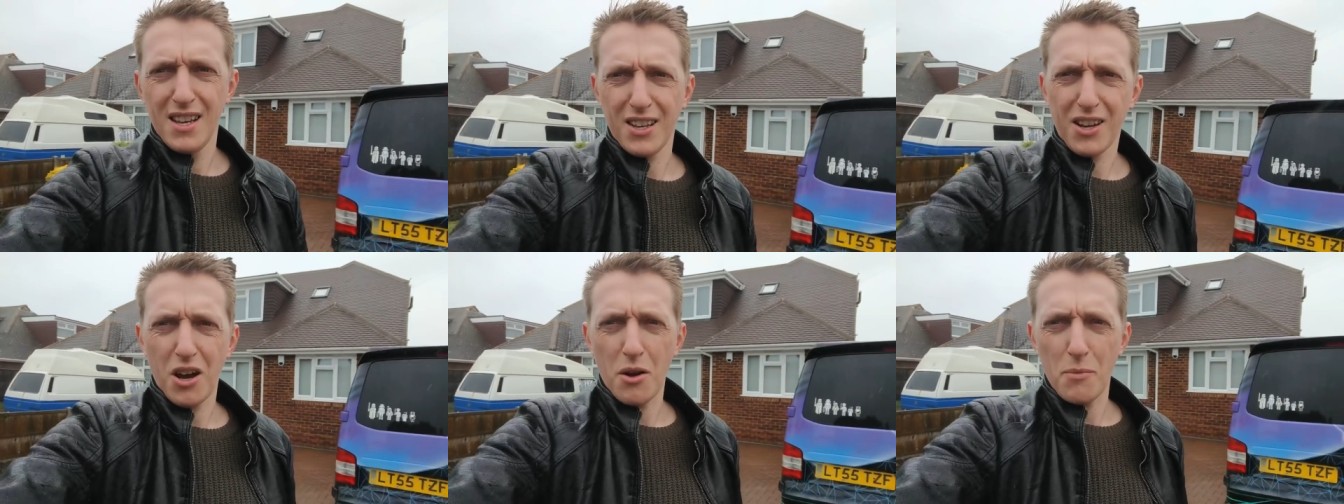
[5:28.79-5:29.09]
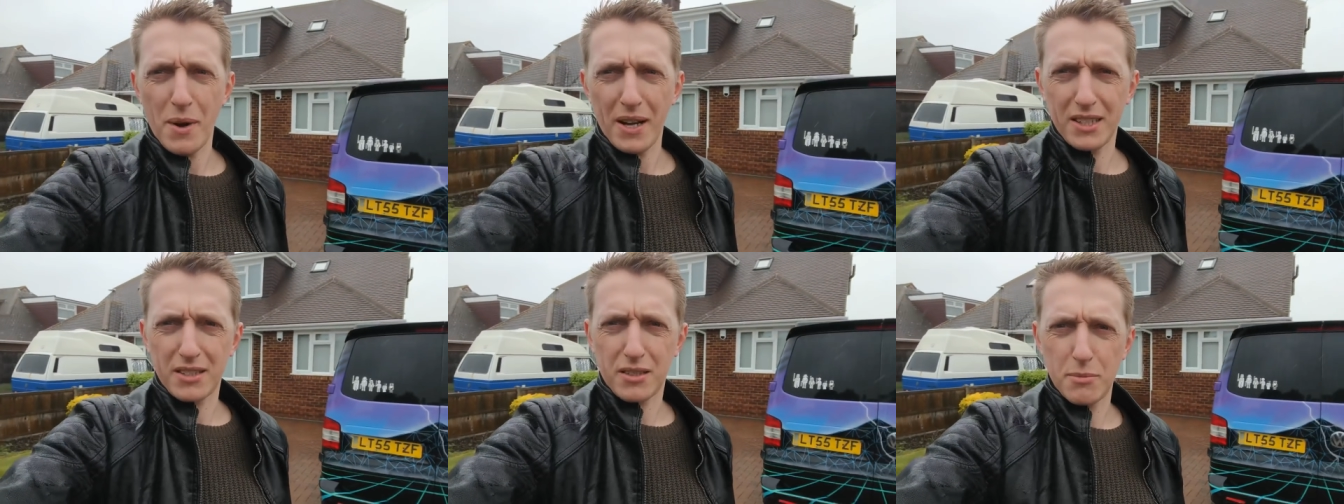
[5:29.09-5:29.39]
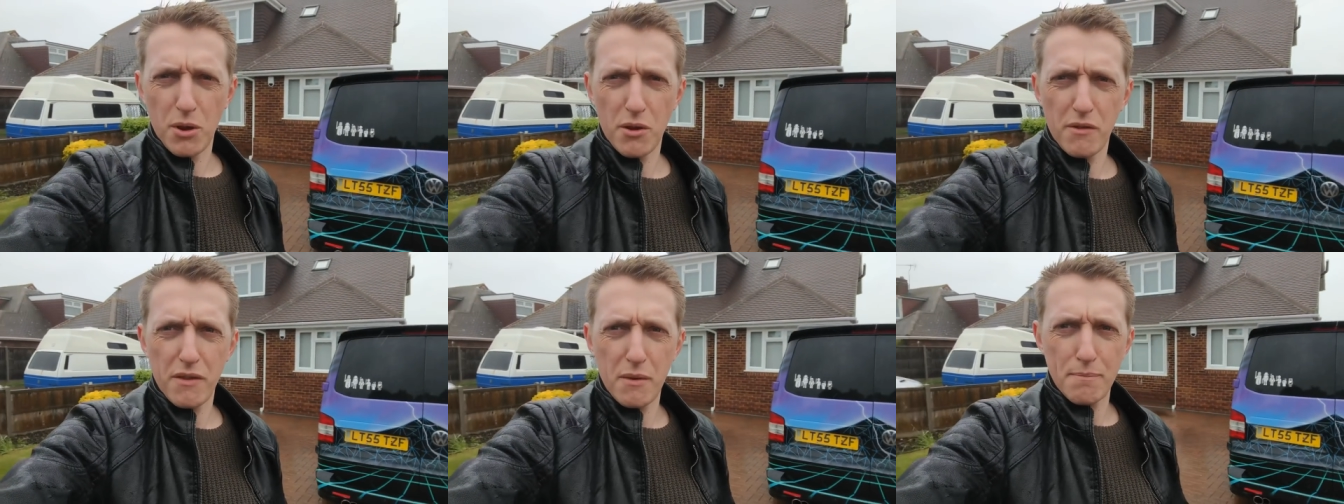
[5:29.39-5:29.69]
Can't wait
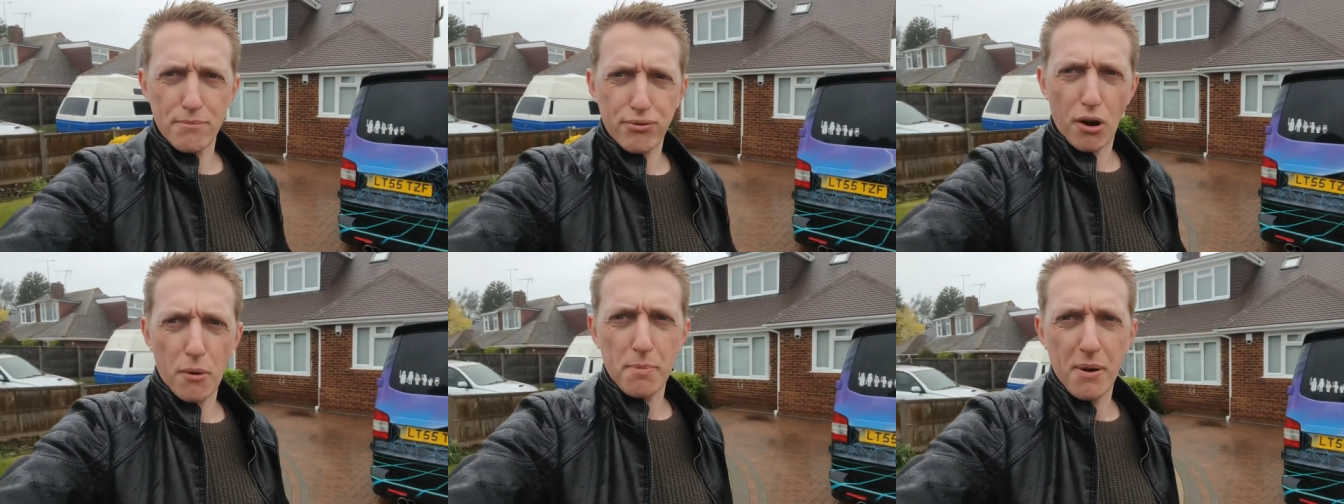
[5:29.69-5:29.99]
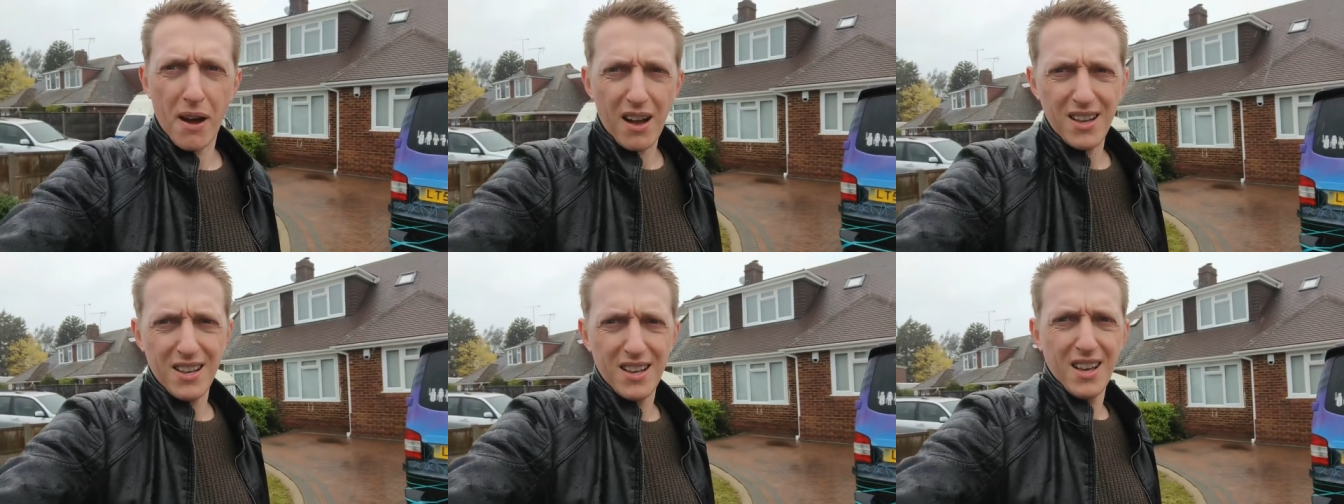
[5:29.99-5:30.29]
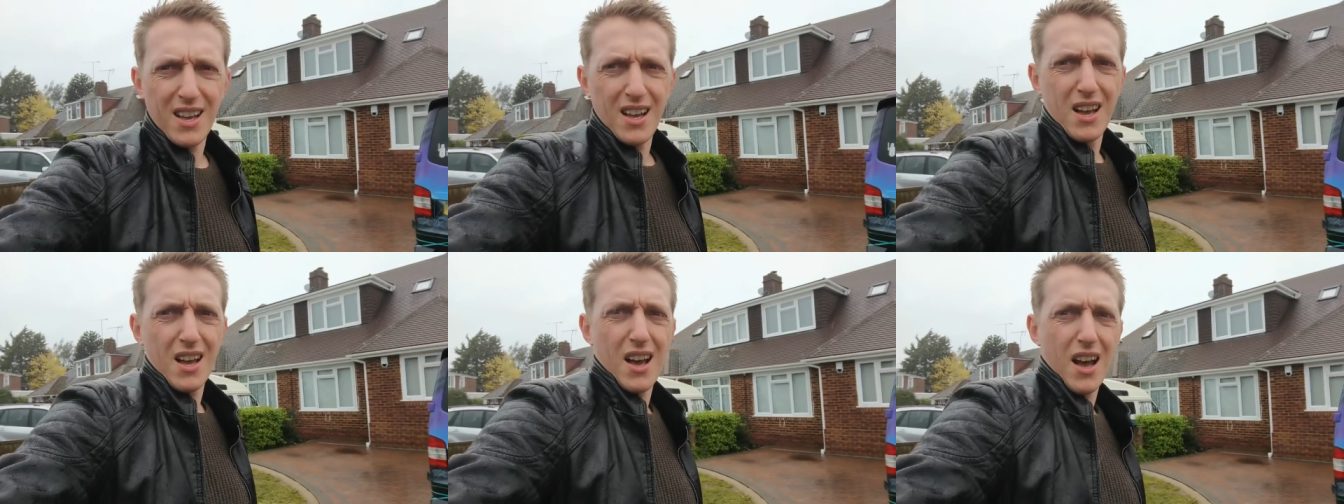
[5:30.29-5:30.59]
to move in proper
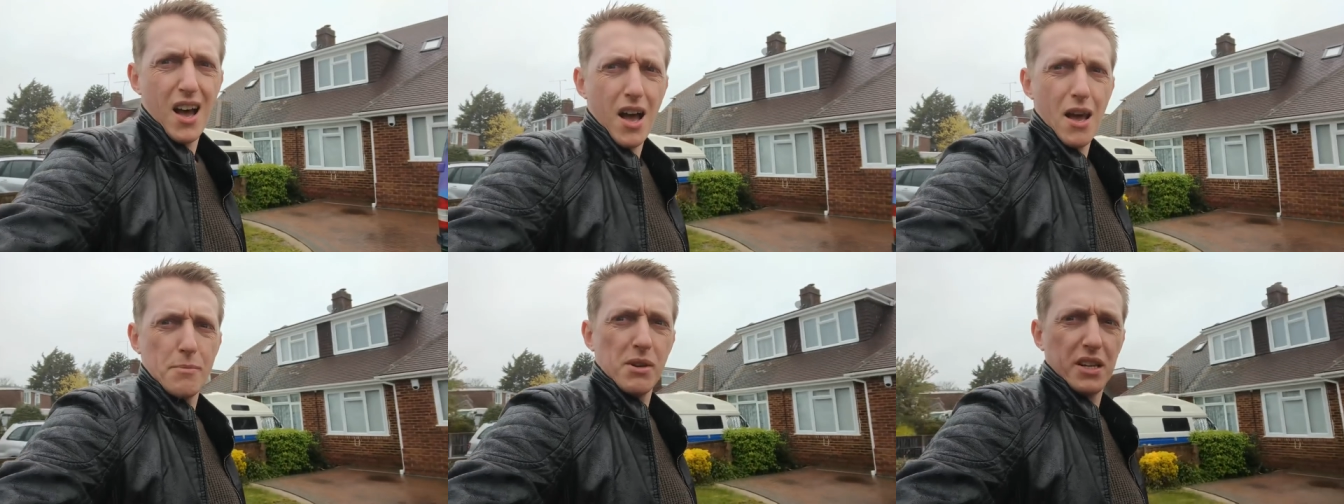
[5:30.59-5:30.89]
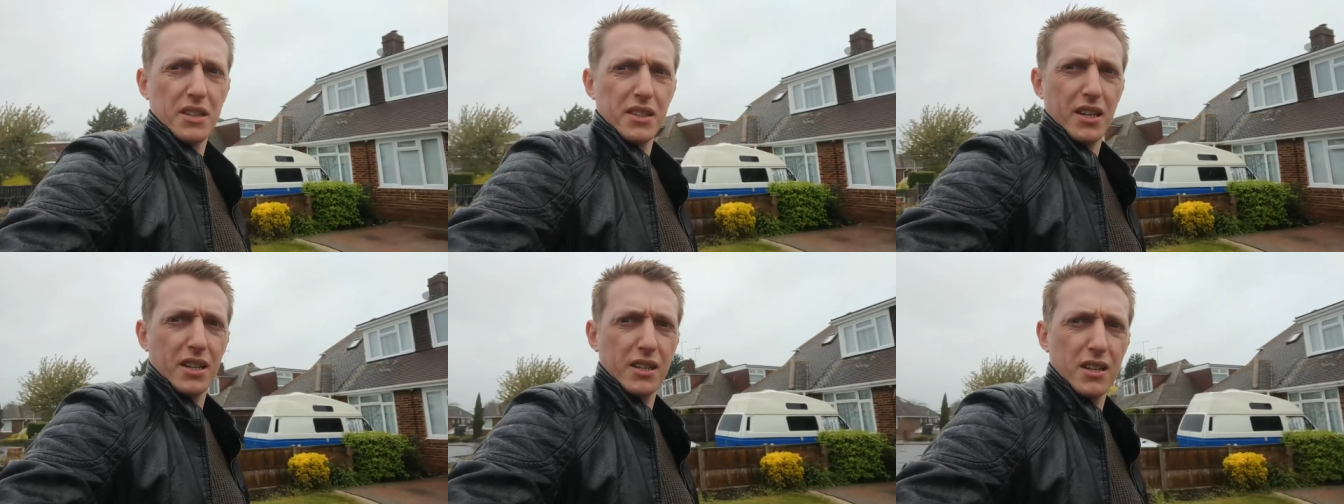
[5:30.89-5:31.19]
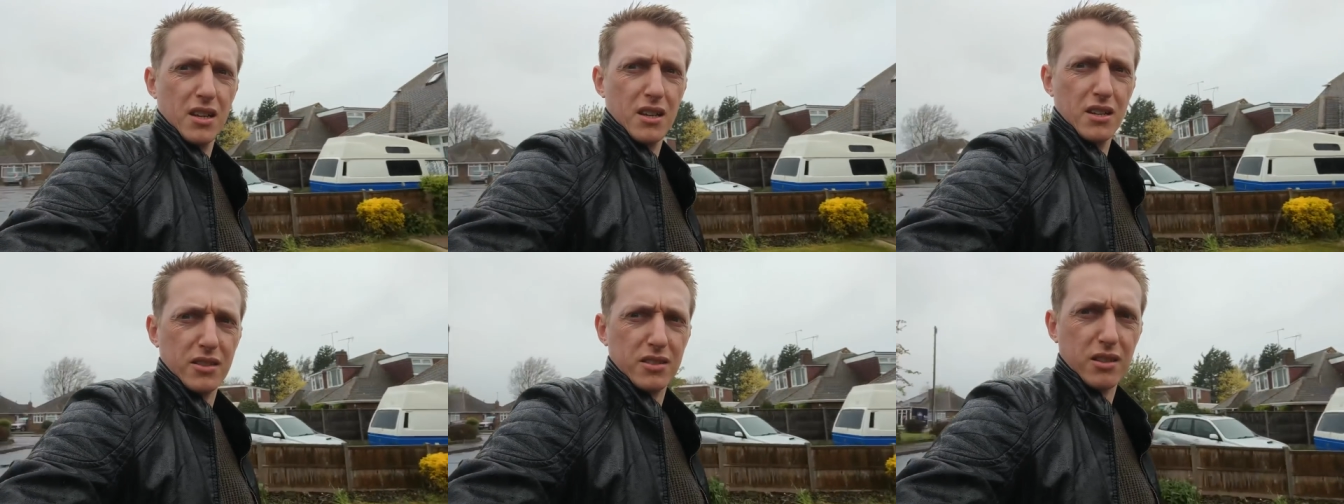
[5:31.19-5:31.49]
um, and
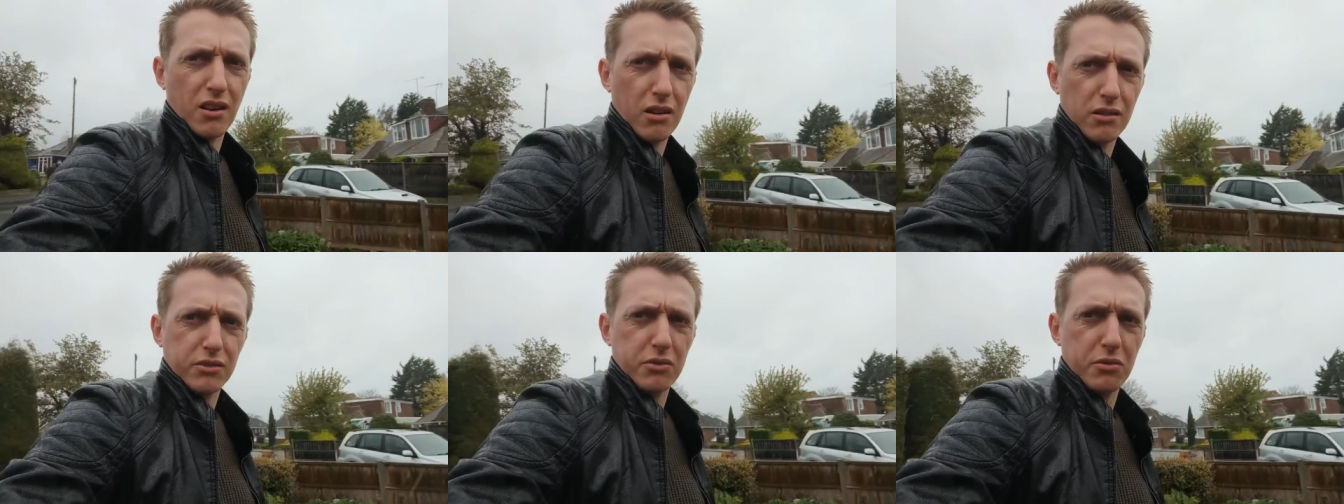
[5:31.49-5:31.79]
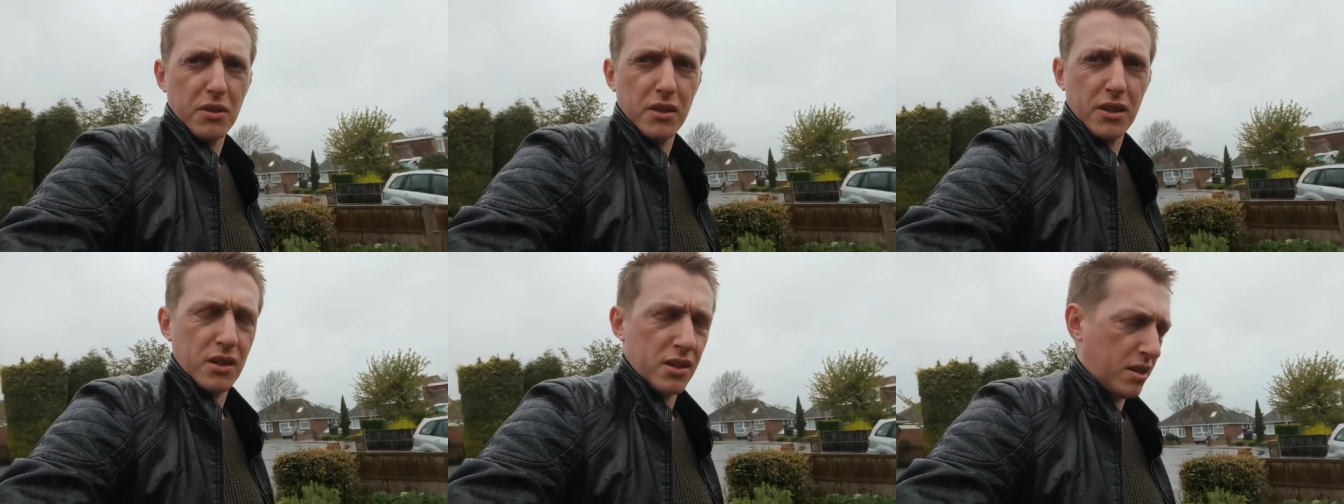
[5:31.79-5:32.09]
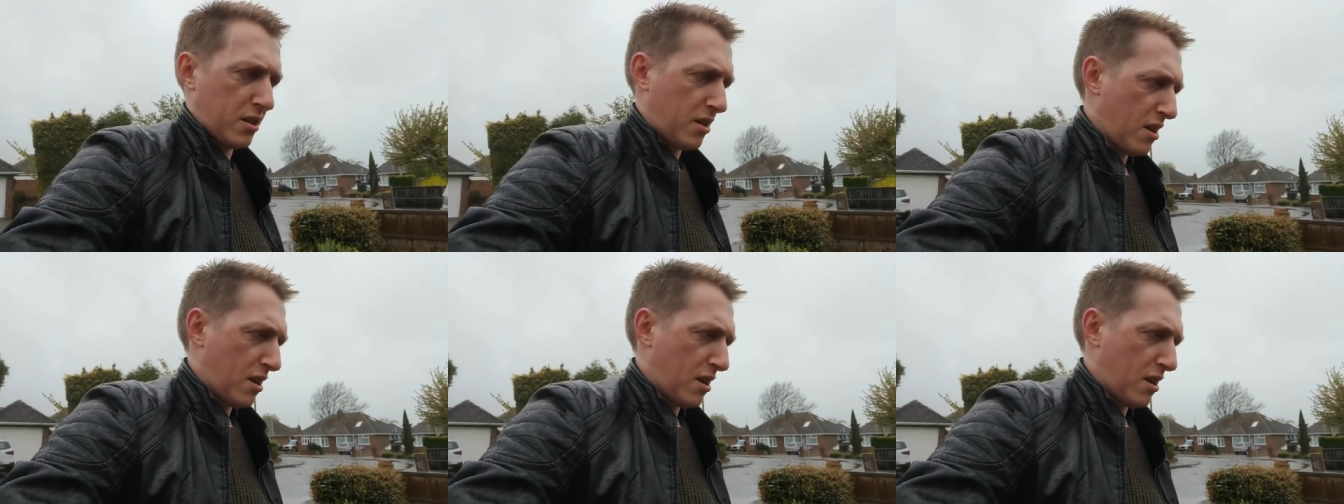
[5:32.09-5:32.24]
then uh, start doing